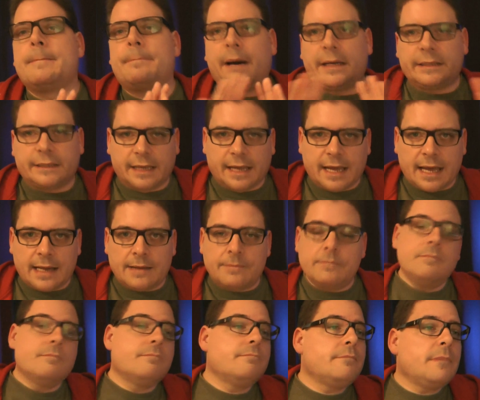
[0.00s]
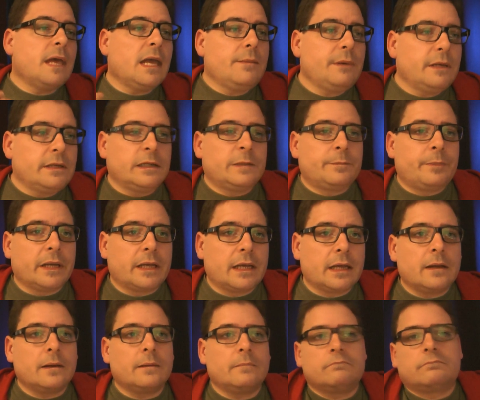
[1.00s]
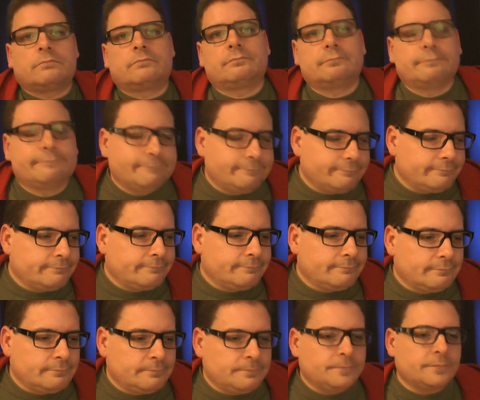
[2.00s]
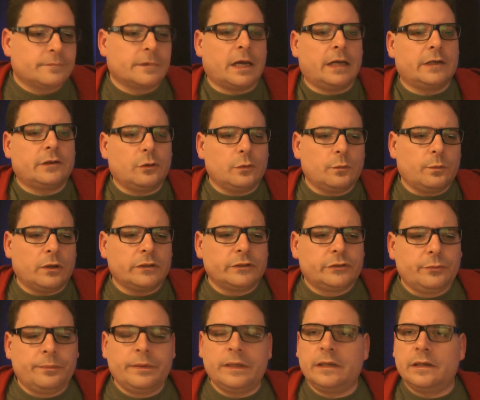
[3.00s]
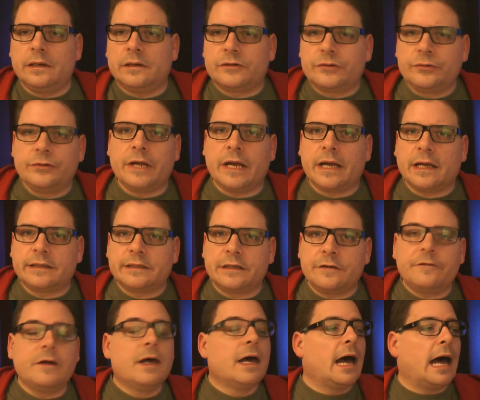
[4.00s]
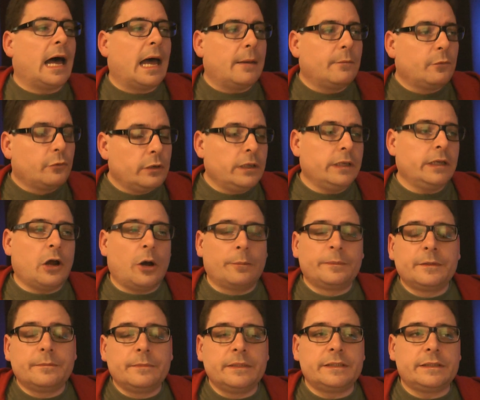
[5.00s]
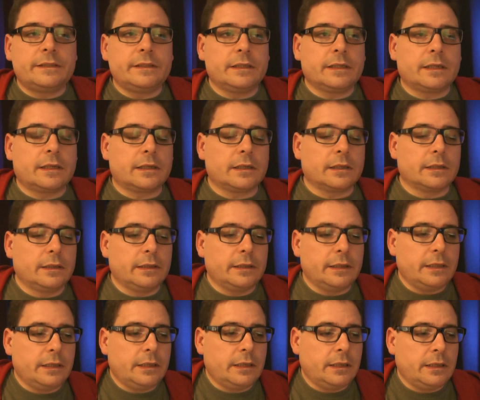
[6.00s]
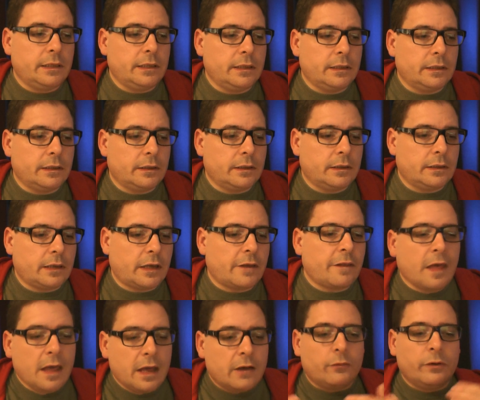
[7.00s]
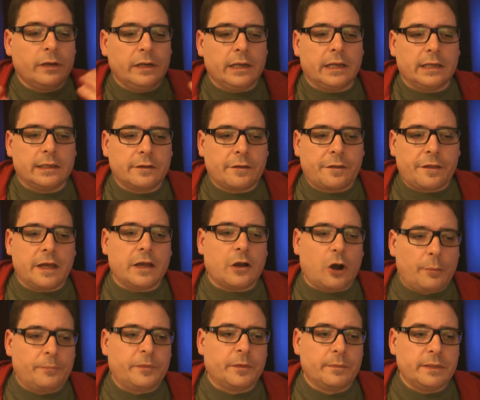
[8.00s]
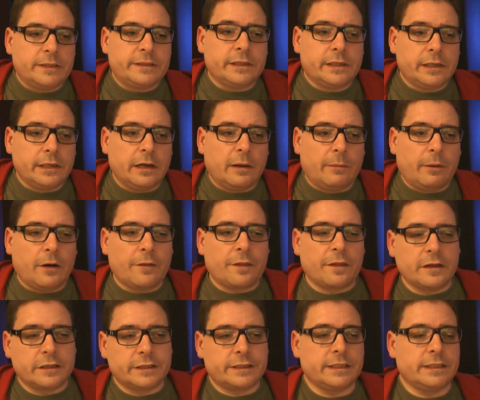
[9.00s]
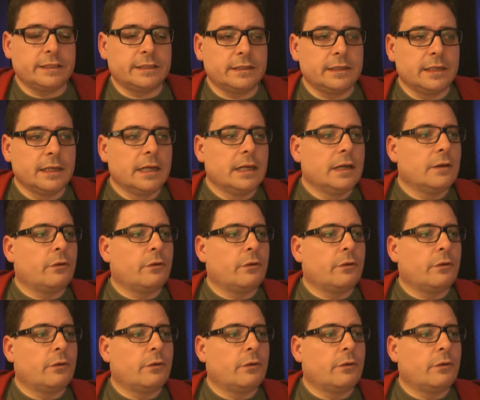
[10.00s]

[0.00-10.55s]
But again, maybe nitpicking. I don't want to be too negative. I'm really optimistically, I really think optimistically about this season.